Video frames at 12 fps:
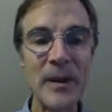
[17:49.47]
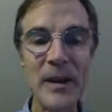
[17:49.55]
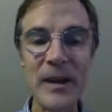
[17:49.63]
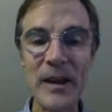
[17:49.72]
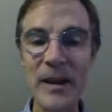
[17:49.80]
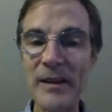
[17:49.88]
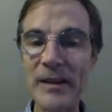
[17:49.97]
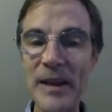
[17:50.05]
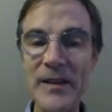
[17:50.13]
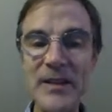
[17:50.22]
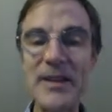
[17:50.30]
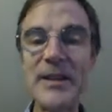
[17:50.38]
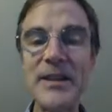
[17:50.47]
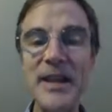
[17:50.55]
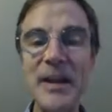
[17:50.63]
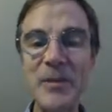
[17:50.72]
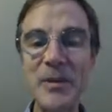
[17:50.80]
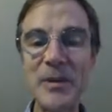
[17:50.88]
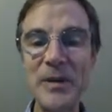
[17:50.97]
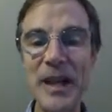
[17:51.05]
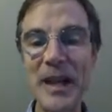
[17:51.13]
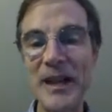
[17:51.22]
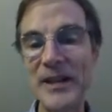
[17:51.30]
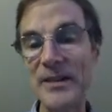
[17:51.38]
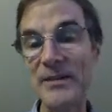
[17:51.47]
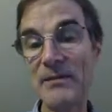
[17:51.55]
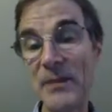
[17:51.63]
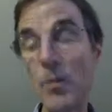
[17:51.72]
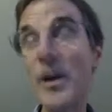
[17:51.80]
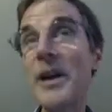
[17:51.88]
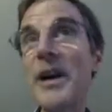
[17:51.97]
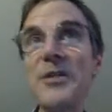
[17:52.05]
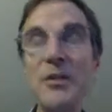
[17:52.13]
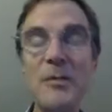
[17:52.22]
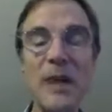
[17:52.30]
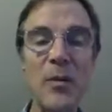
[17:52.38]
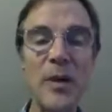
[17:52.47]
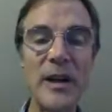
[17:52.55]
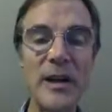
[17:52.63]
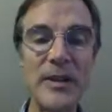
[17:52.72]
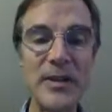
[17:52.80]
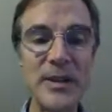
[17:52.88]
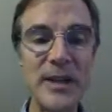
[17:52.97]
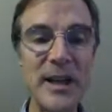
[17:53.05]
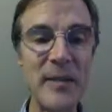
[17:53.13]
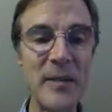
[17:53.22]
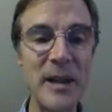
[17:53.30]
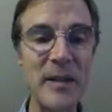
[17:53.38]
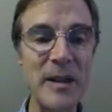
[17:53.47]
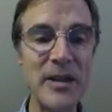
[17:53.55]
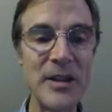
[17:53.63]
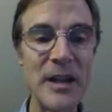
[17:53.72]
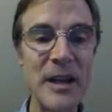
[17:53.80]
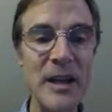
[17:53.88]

uh, in this example, and it's a 100 by 100 sub image.